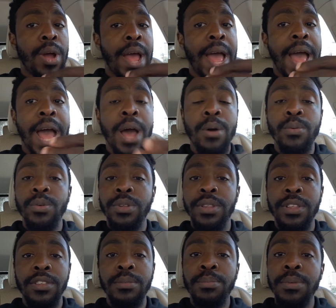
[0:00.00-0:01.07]
How will
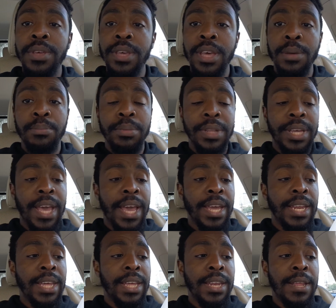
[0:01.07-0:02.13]
this be
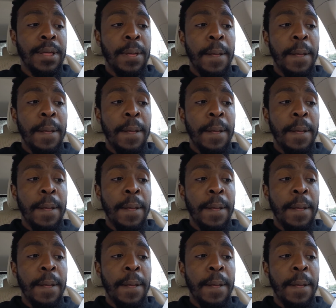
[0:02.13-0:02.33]
implicated?